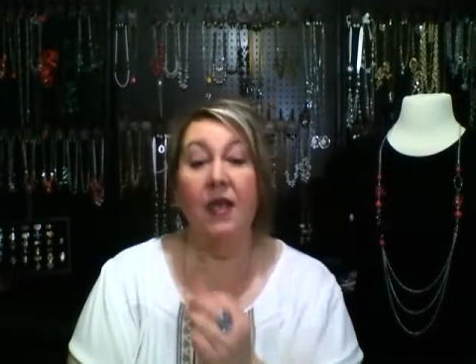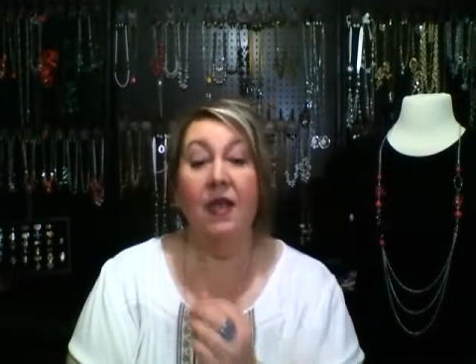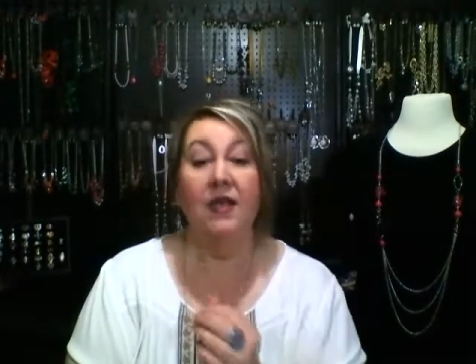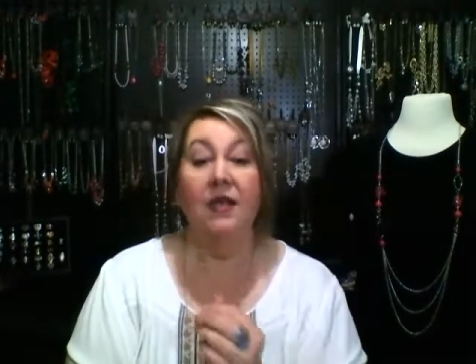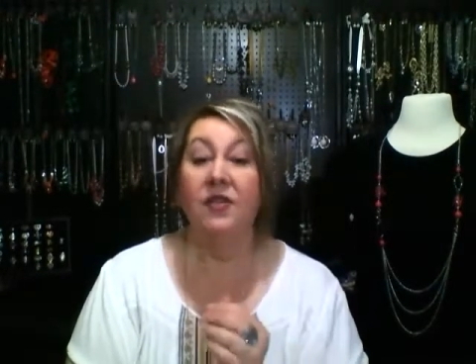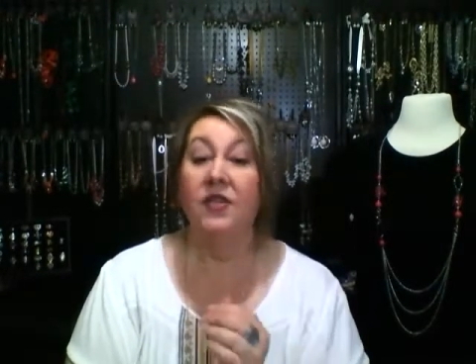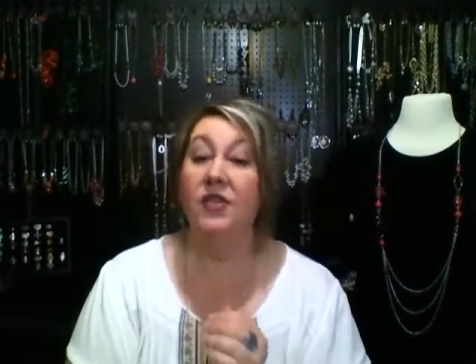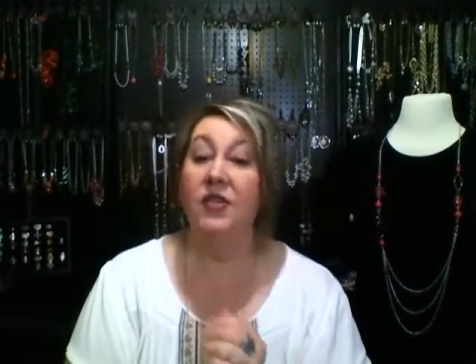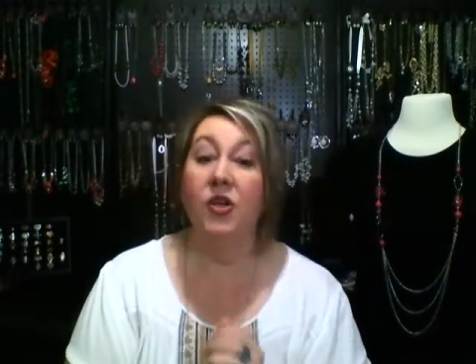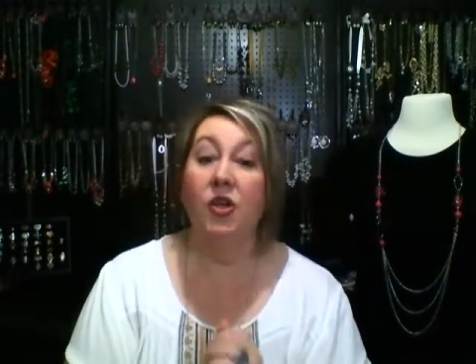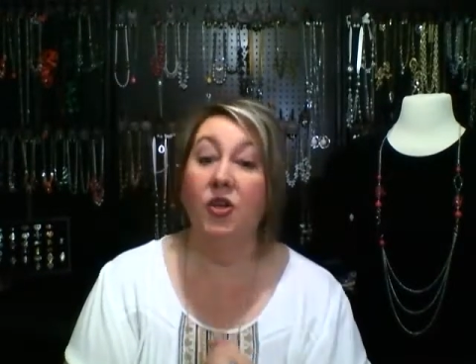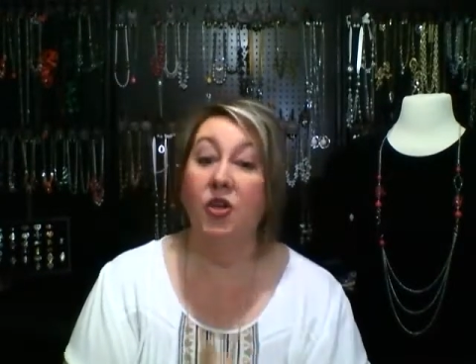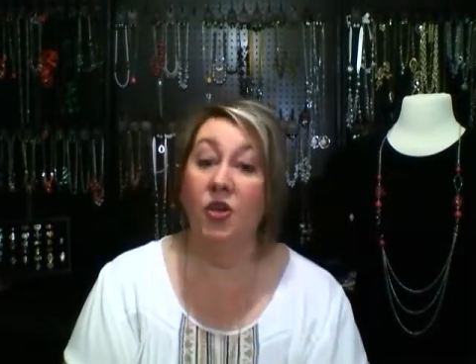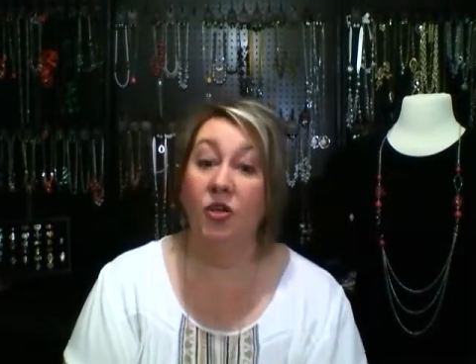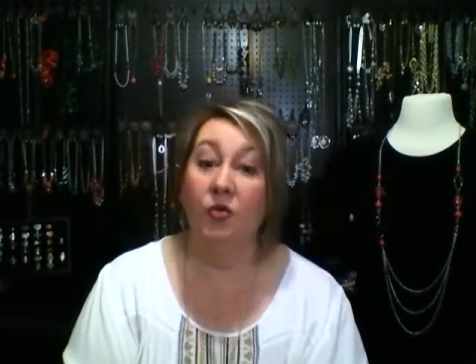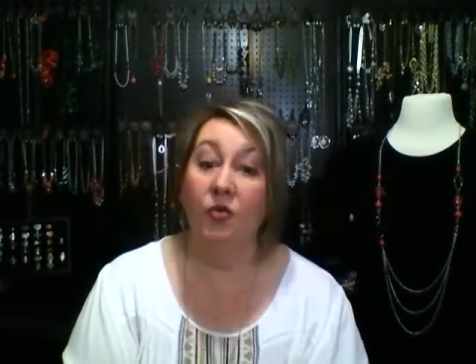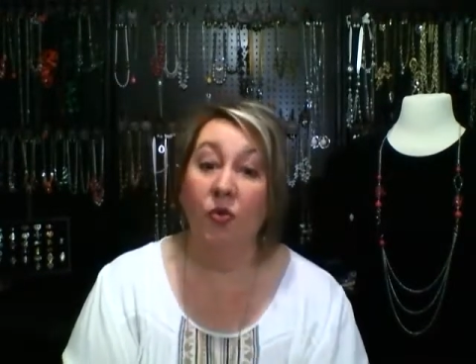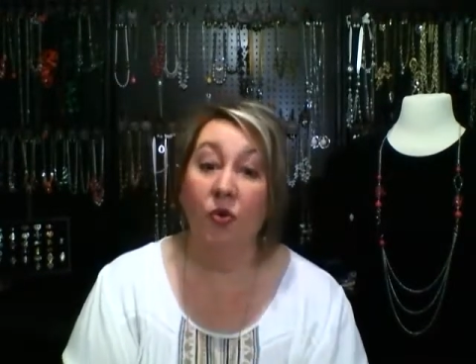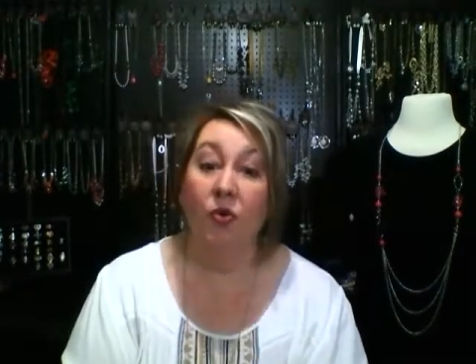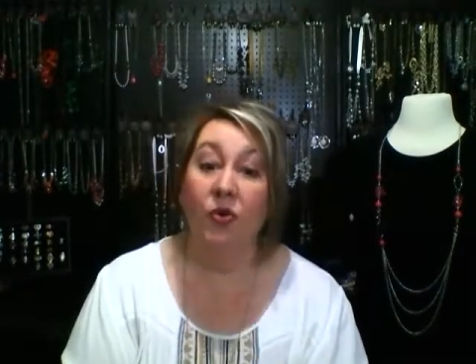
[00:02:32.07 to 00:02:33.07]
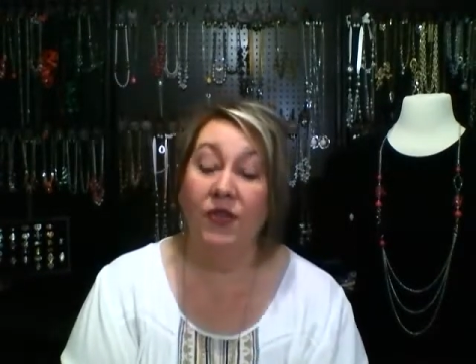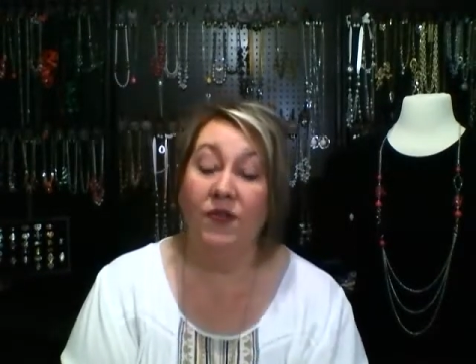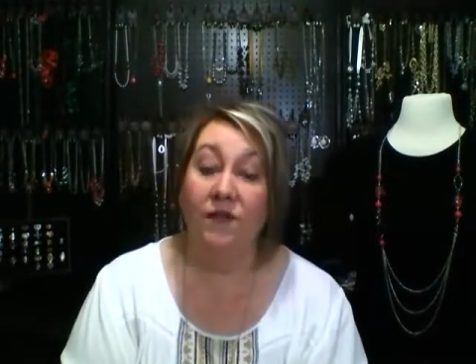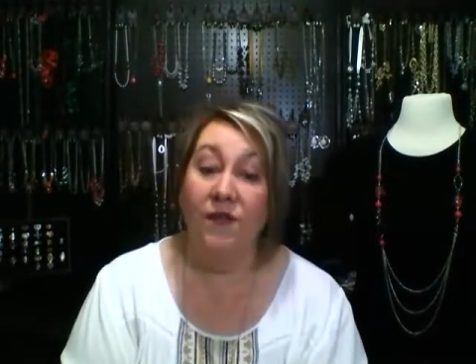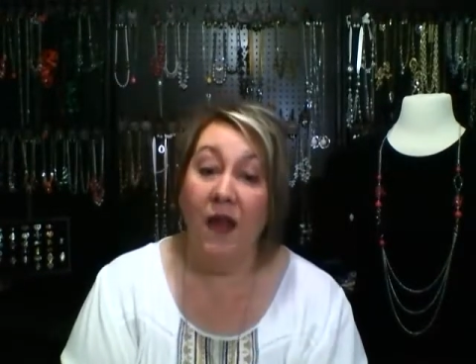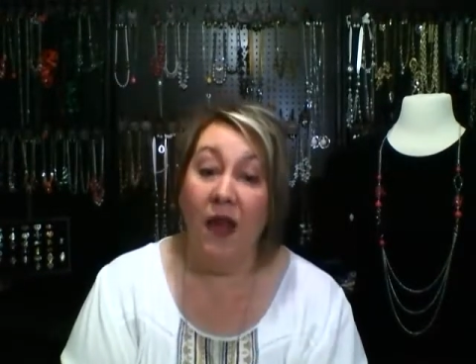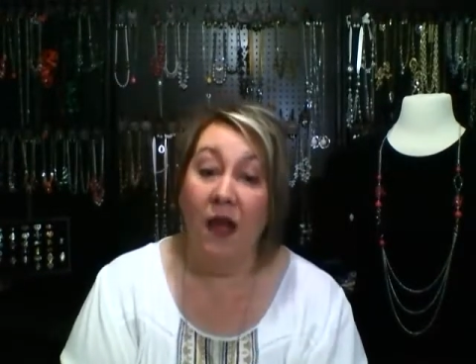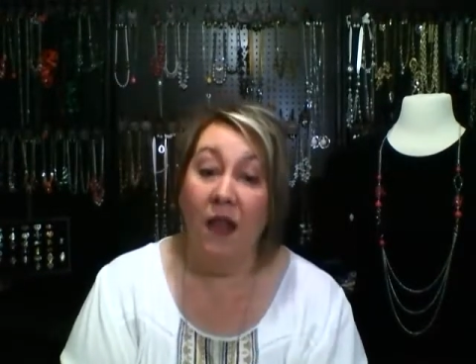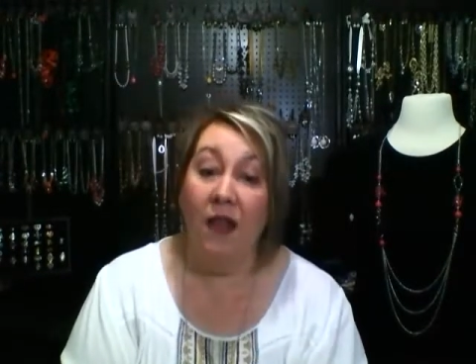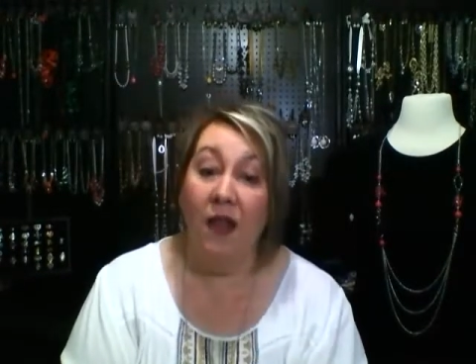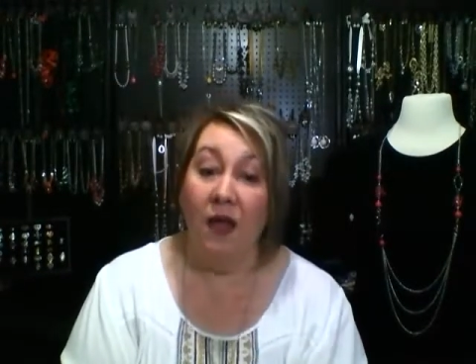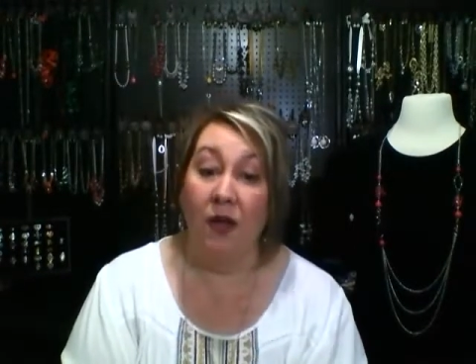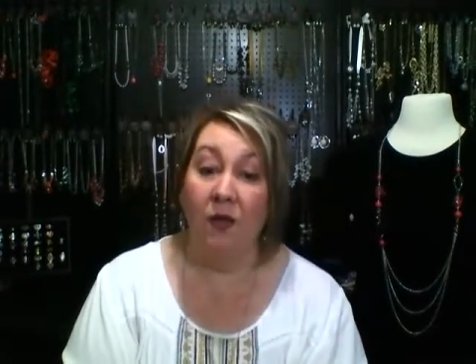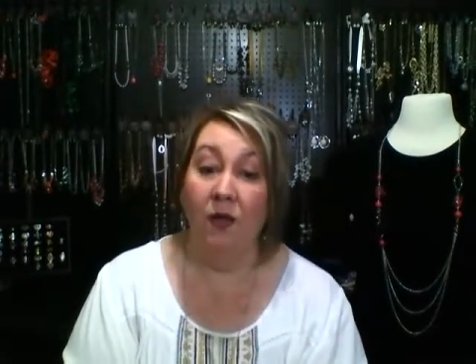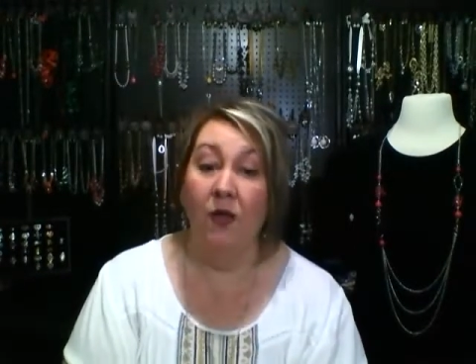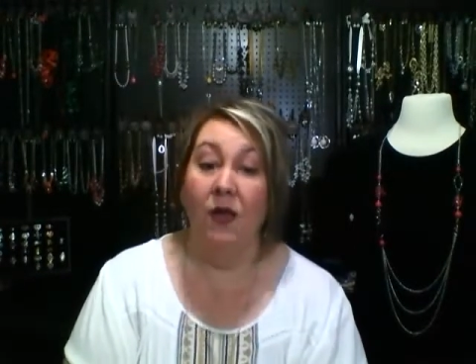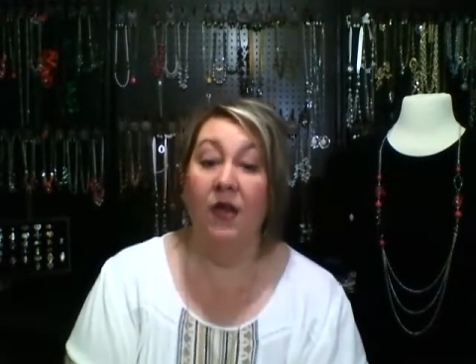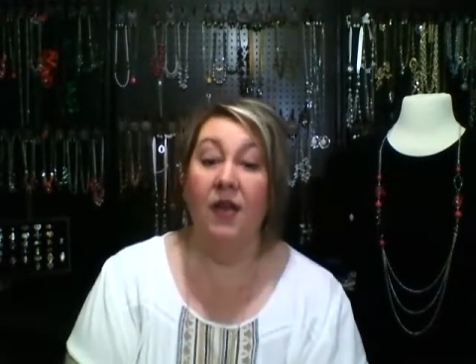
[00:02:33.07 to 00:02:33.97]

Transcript: This is a good rule to follow,